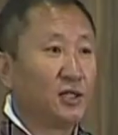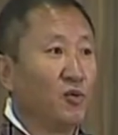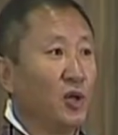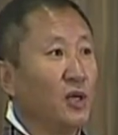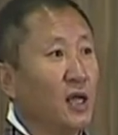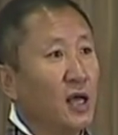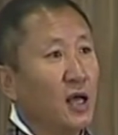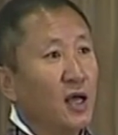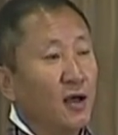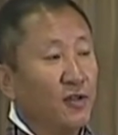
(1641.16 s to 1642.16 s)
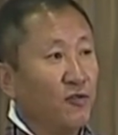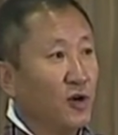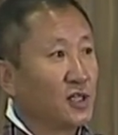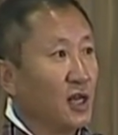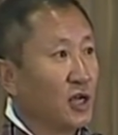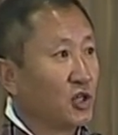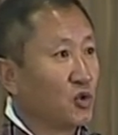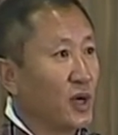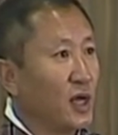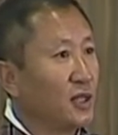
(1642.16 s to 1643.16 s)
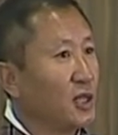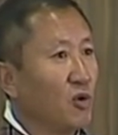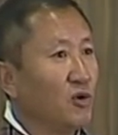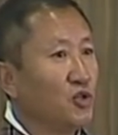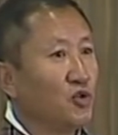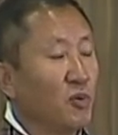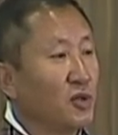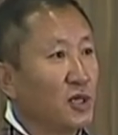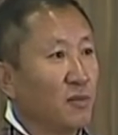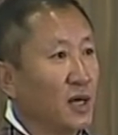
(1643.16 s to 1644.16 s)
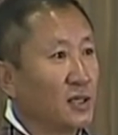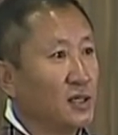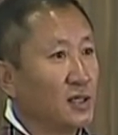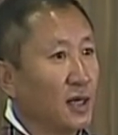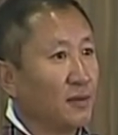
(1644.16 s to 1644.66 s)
when the first elections were held, there were only 2 political parties.